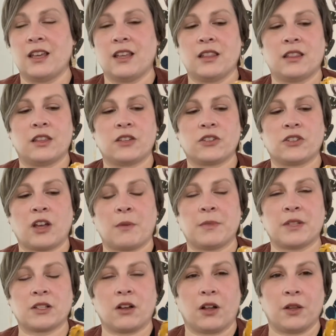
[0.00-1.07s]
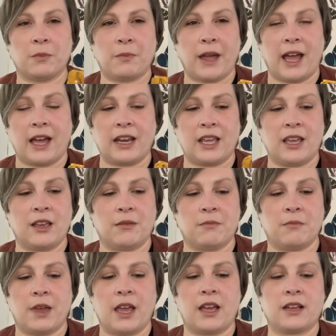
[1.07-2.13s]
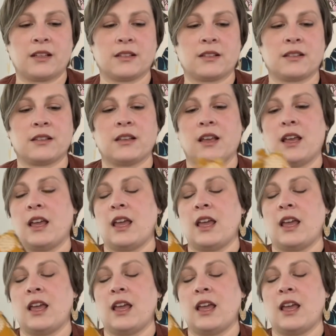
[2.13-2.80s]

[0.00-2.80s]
This shop is called Patty Makes,